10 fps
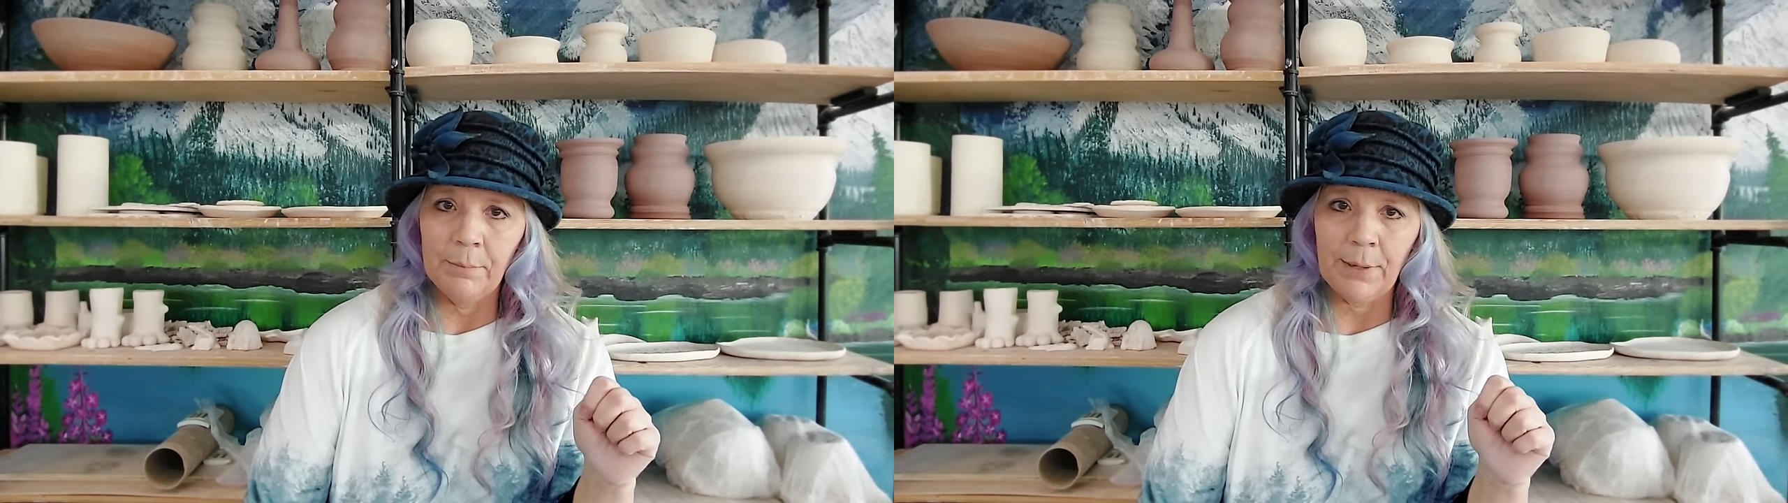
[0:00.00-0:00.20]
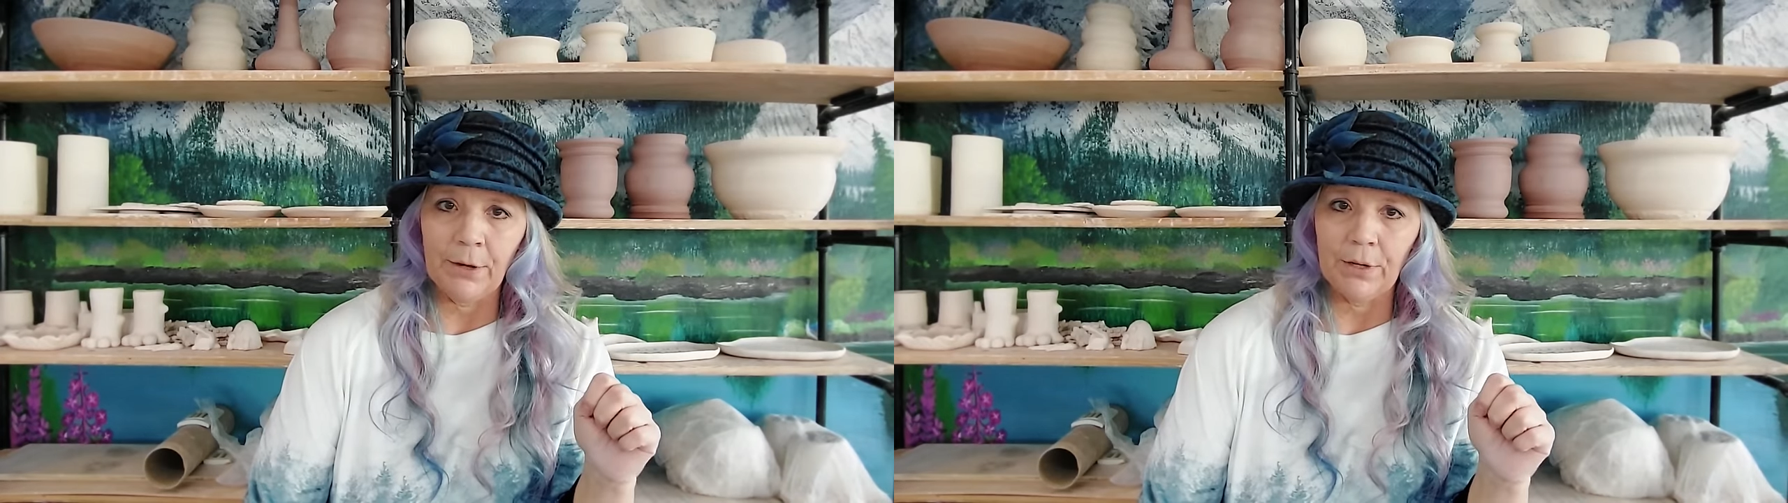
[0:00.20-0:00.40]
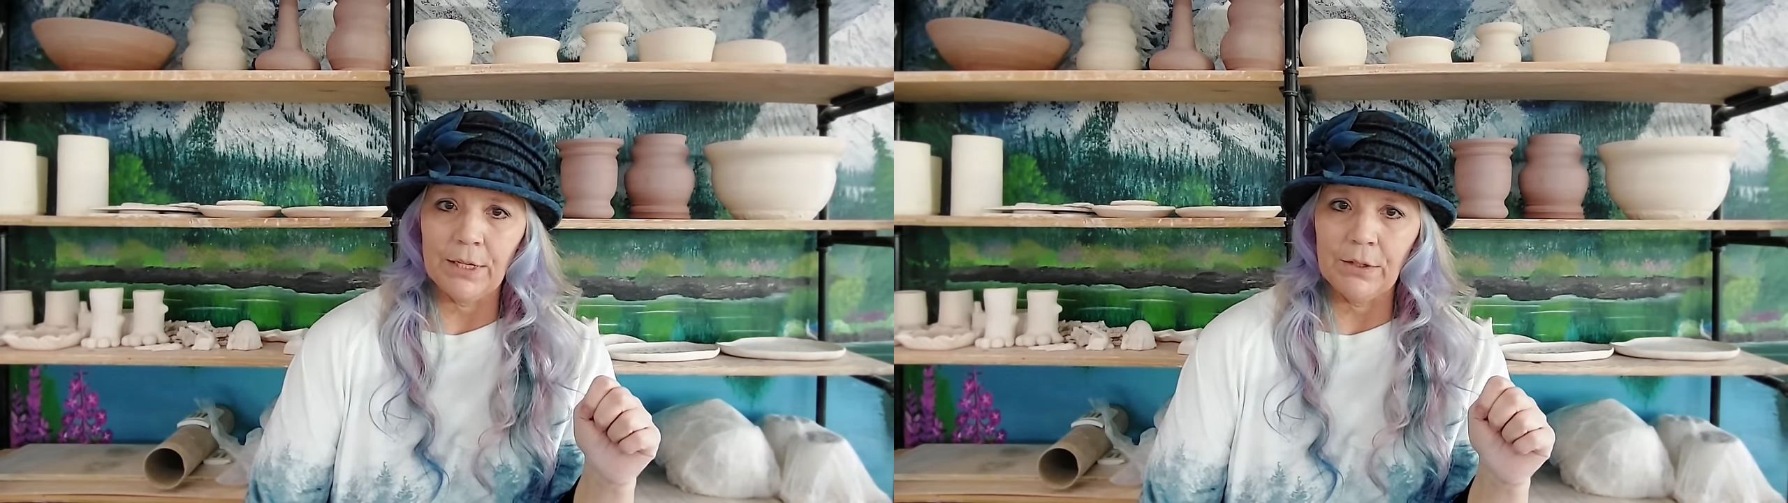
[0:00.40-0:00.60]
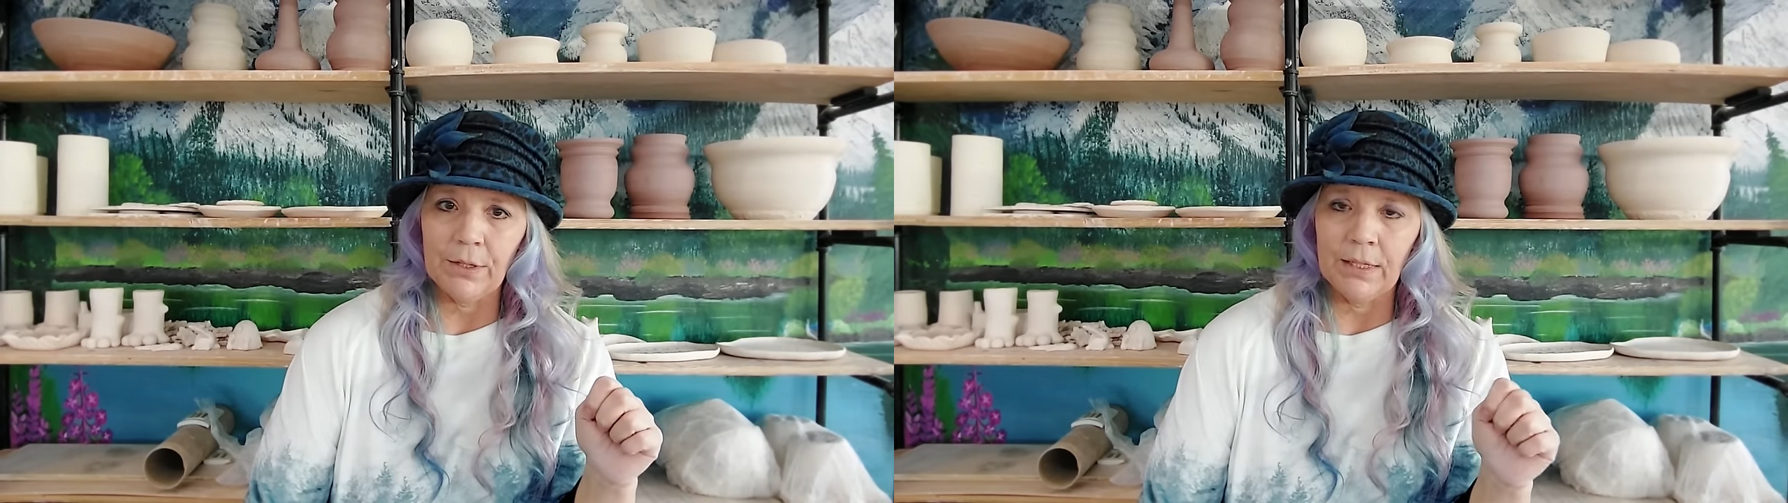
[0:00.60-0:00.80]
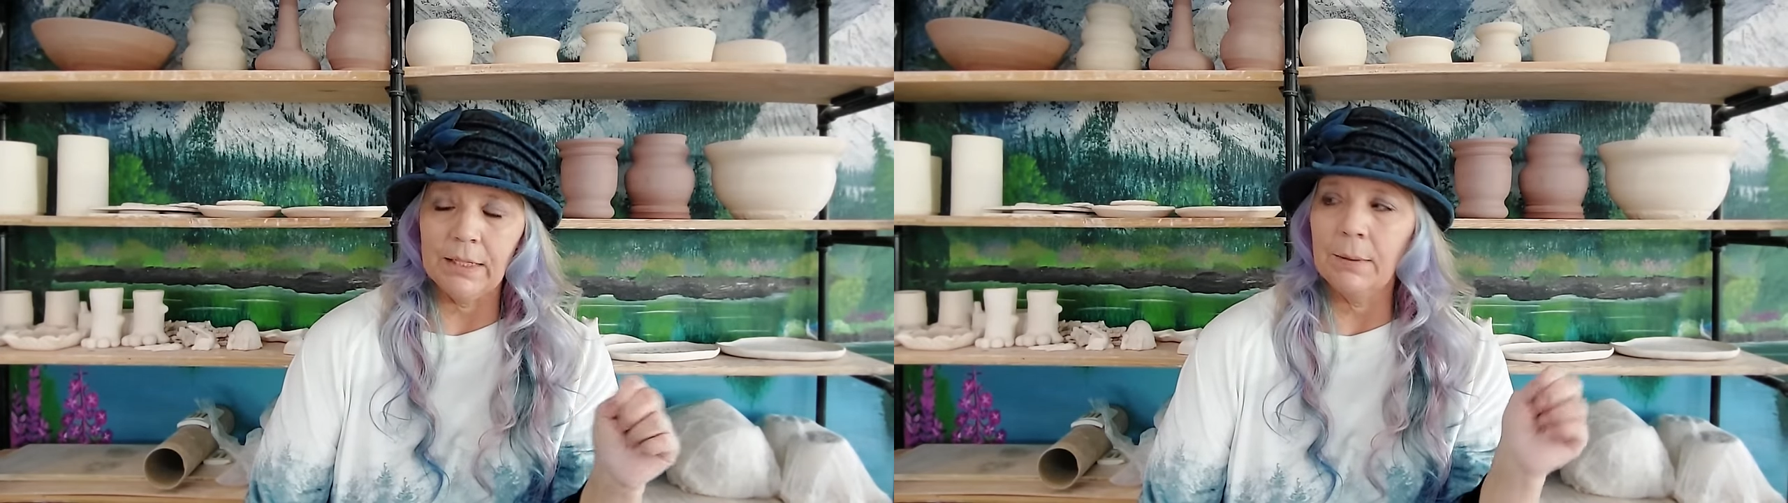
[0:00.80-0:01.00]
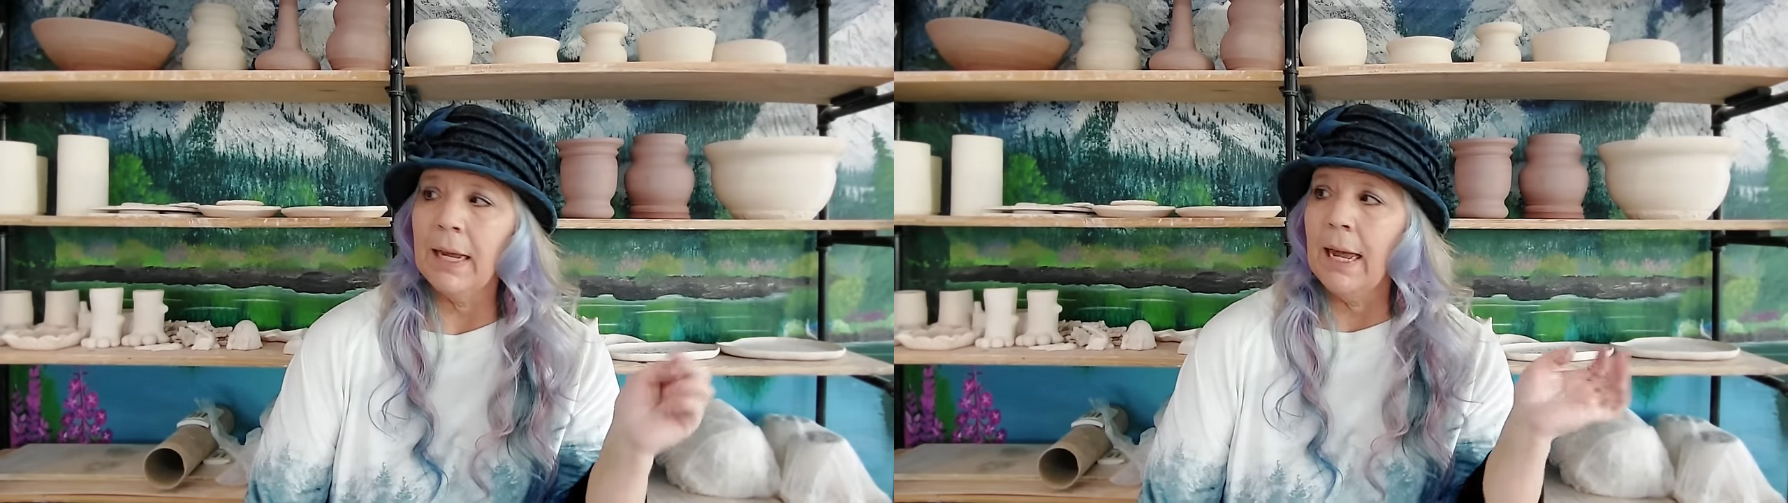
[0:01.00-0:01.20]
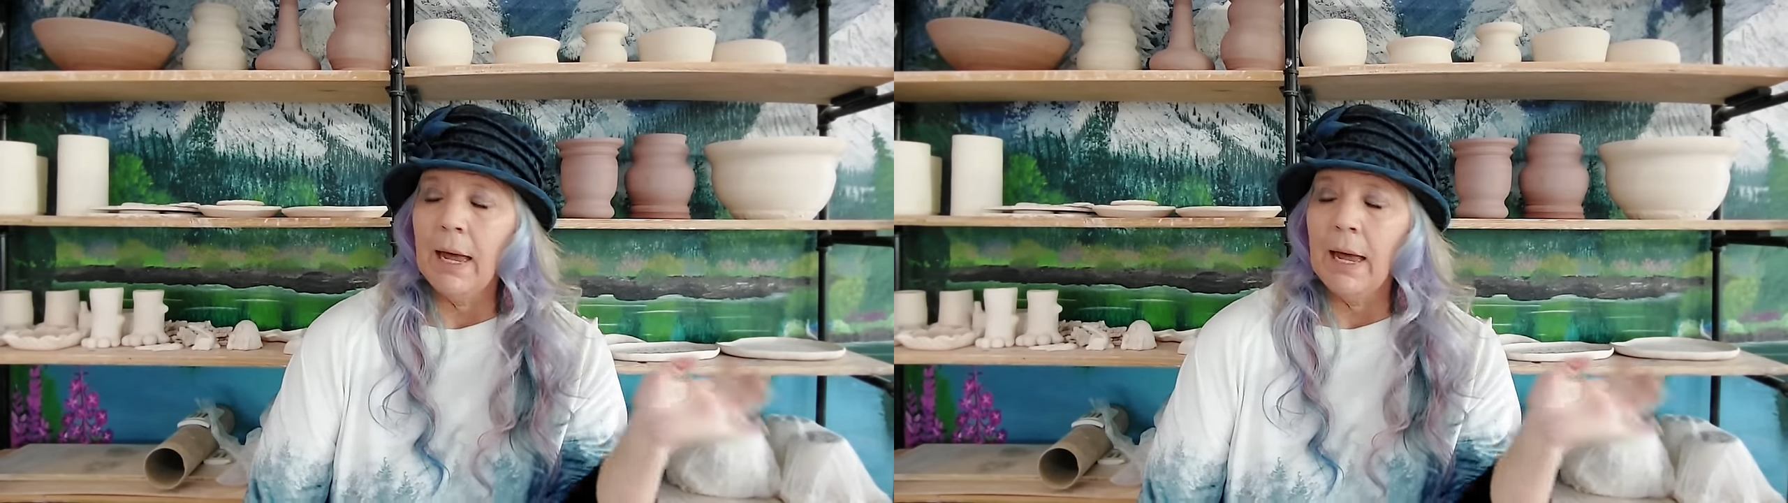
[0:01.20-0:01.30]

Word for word: pottery students.